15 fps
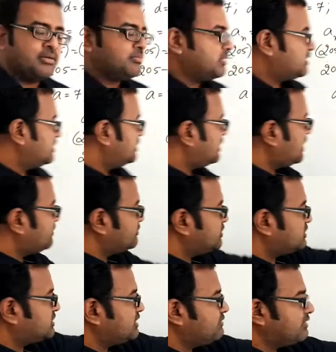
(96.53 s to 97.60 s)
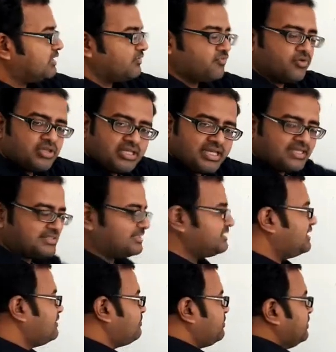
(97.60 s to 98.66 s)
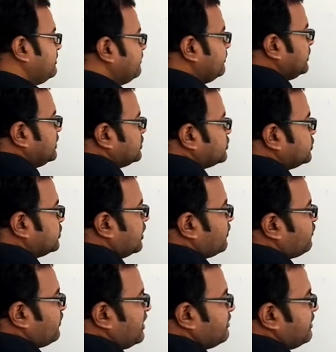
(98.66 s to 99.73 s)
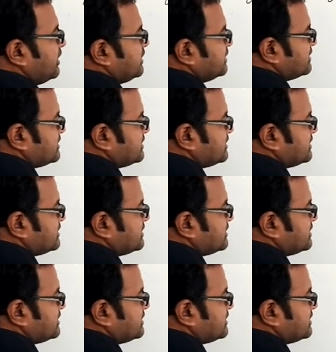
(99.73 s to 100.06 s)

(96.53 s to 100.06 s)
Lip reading: But here I am just saving it for the next step. 205 minus